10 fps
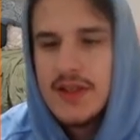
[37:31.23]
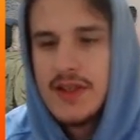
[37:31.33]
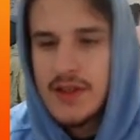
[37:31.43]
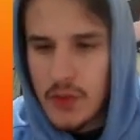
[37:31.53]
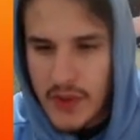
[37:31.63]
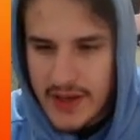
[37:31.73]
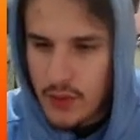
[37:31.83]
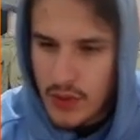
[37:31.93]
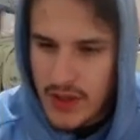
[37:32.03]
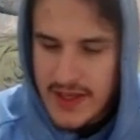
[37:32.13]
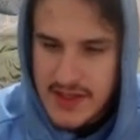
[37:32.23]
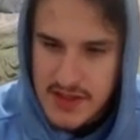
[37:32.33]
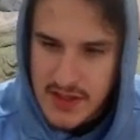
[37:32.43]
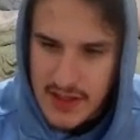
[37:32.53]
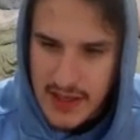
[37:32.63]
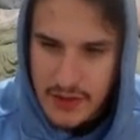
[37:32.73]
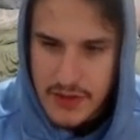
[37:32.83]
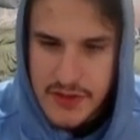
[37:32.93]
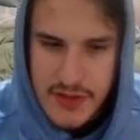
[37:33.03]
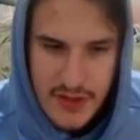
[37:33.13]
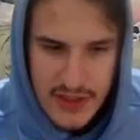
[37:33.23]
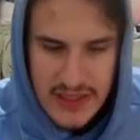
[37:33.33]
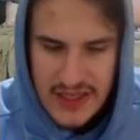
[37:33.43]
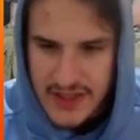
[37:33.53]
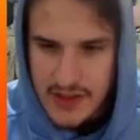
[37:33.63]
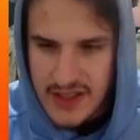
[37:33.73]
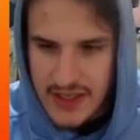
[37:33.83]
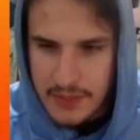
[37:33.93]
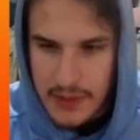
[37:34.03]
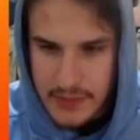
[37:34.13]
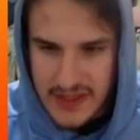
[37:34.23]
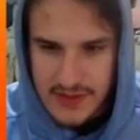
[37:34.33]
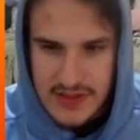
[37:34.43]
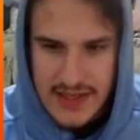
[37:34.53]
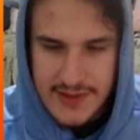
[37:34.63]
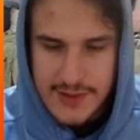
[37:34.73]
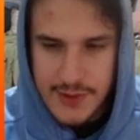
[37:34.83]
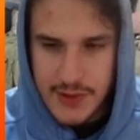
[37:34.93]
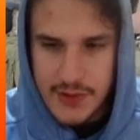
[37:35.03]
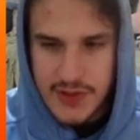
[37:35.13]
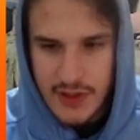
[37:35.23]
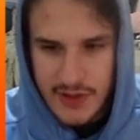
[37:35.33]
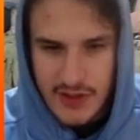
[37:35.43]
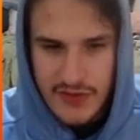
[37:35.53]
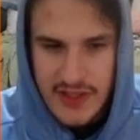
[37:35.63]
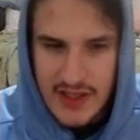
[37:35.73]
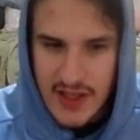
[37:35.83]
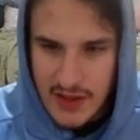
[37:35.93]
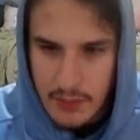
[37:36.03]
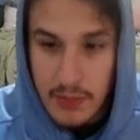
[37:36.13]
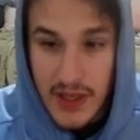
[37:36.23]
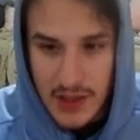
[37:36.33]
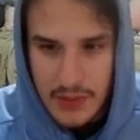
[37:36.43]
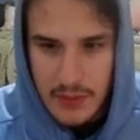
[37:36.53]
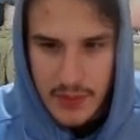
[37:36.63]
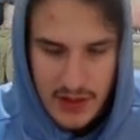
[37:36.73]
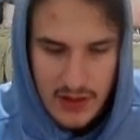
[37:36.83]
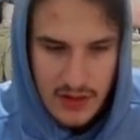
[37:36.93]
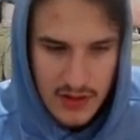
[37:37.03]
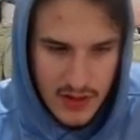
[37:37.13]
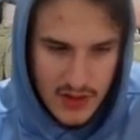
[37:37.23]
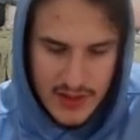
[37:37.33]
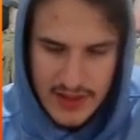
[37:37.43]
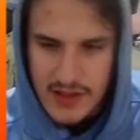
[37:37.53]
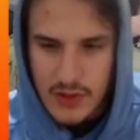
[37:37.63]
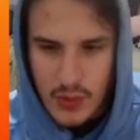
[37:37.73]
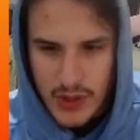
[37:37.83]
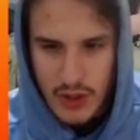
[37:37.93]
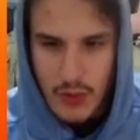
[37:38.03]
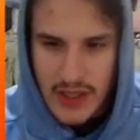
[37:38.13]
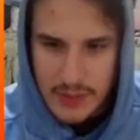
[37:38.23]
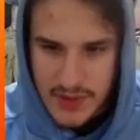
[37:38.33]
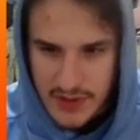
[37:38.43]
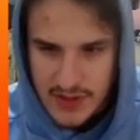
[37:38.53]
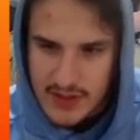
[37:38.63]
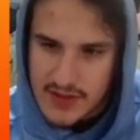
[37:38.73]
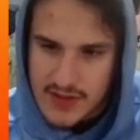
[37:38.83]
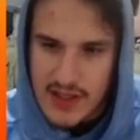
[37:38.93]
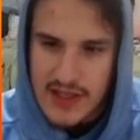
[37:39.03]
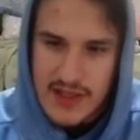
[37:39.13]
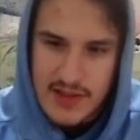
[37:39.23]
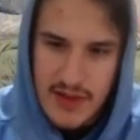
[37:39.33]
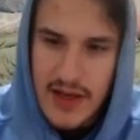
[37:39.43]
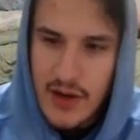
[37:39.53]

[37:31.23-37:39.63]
the way I organize the encounters are kind of like by base stats, so you start off getting like the bottom of the barrel, and you'll work your way up to things like, I don't know,